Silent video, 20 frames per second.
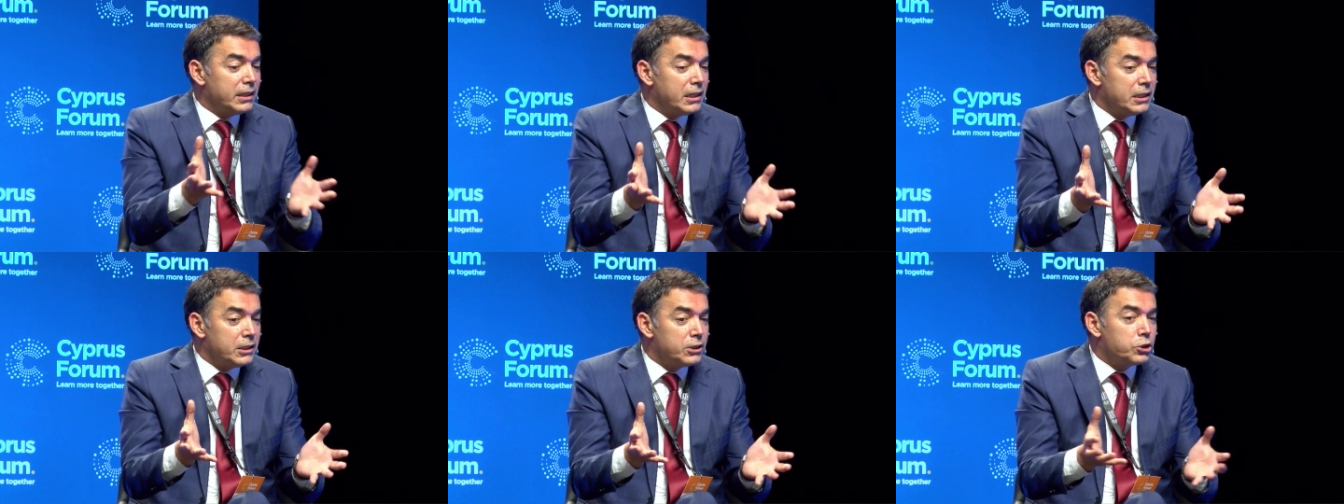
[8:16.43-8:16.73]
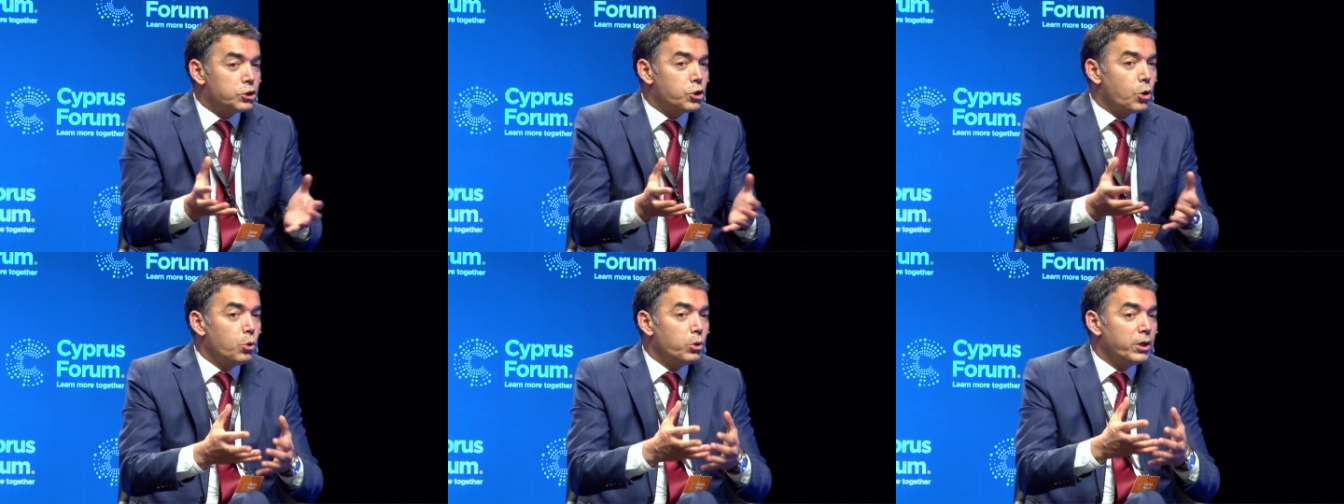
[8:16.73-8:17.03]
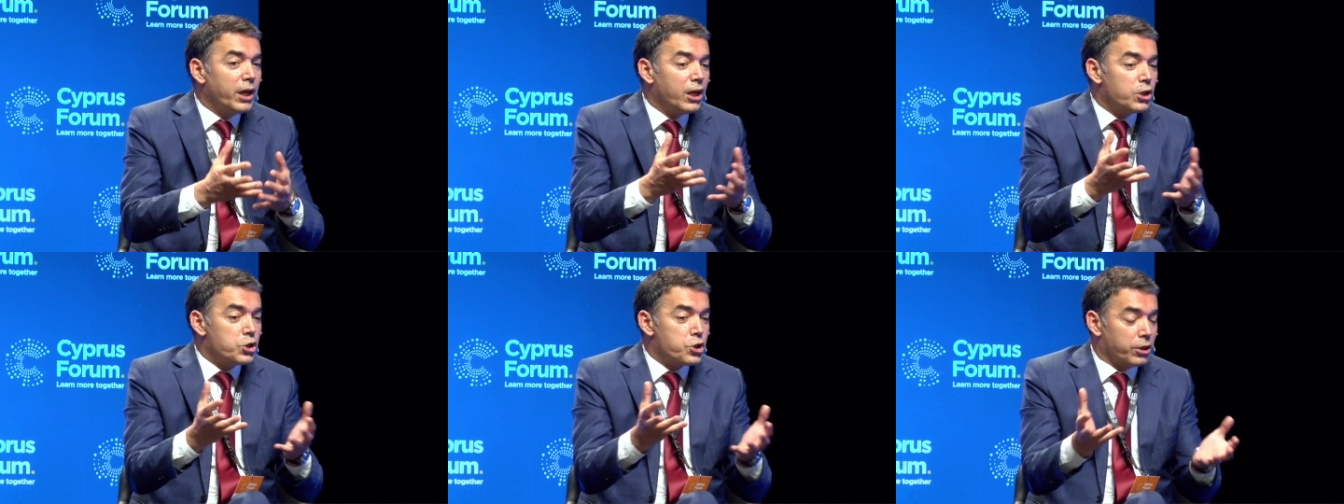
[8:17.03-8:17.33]
is so
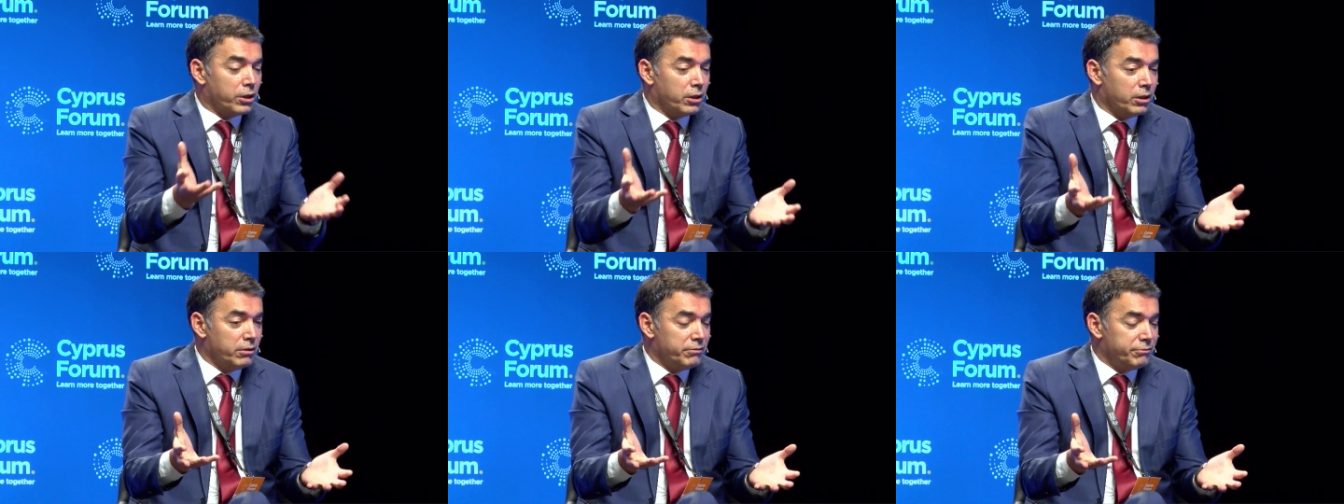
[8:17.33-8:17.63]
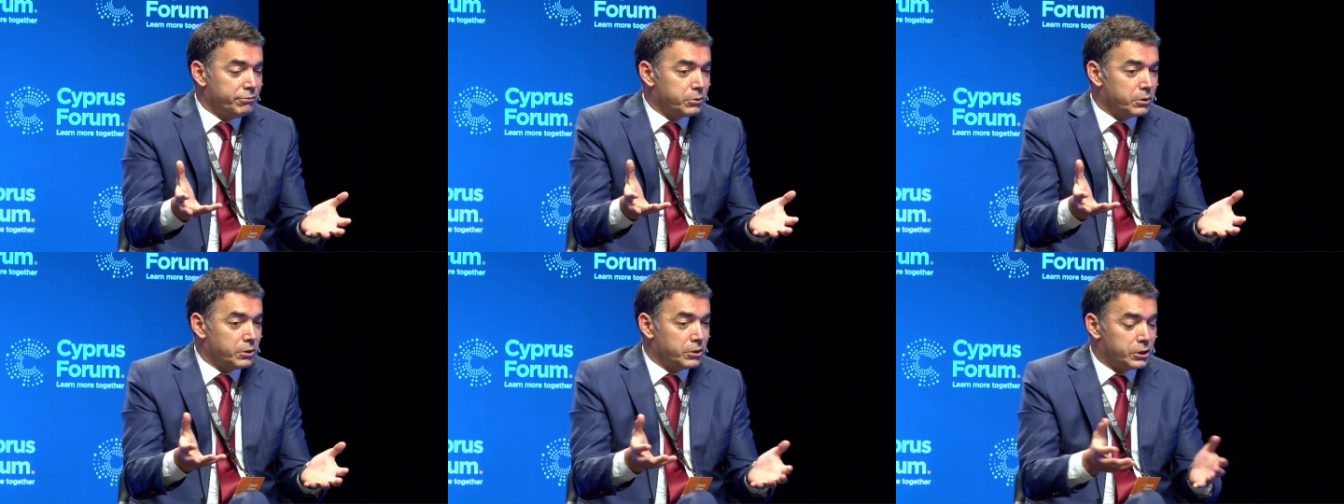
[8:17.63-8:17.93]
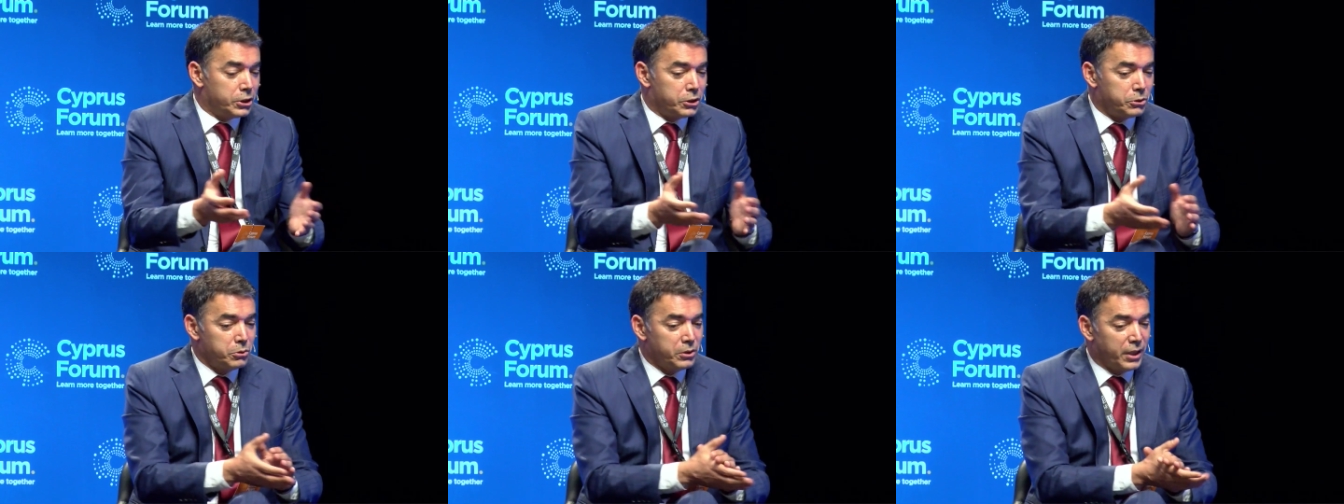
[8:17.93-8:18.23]
natural for
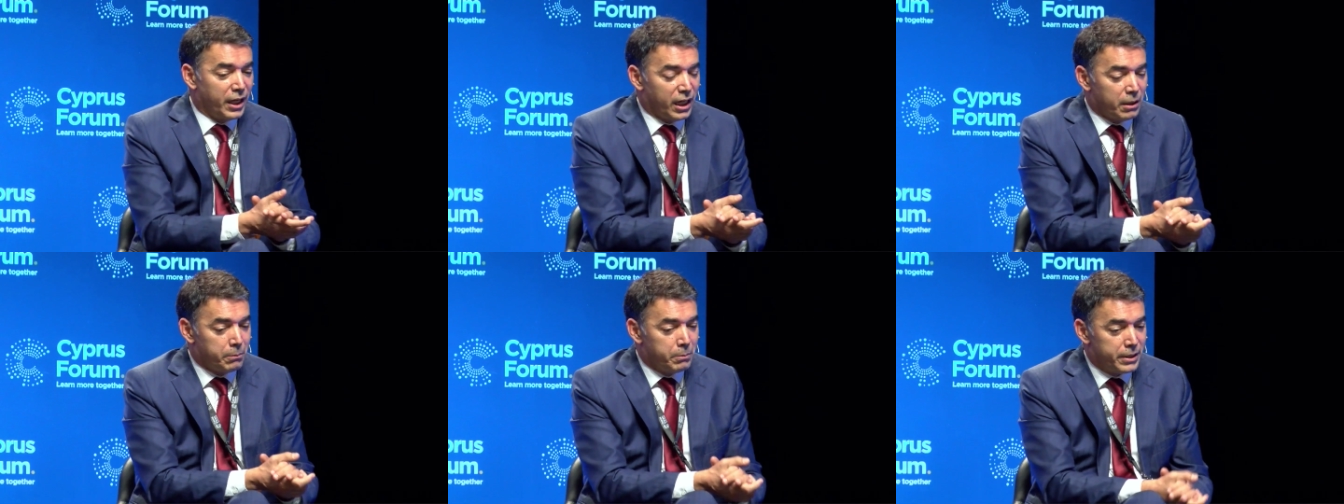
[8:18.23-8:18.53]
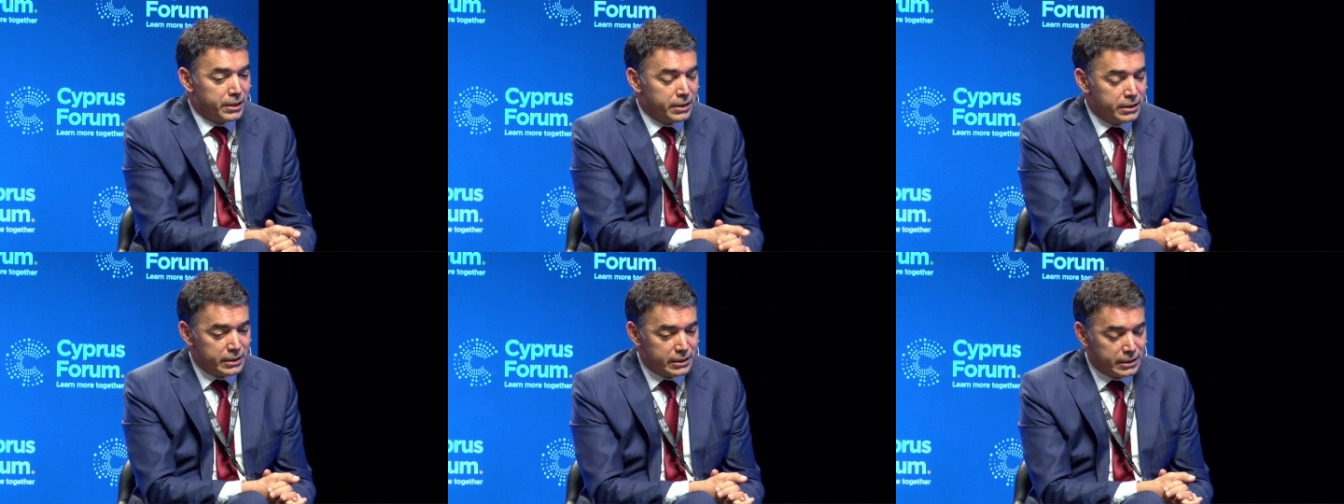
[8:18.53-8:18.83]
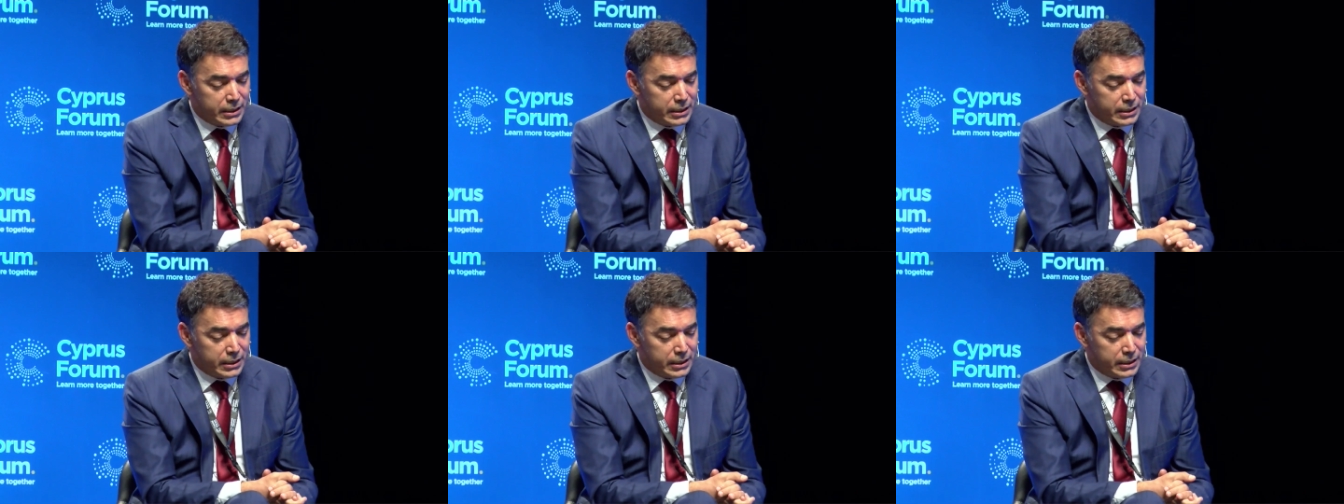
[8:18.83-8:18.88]
two neighbors,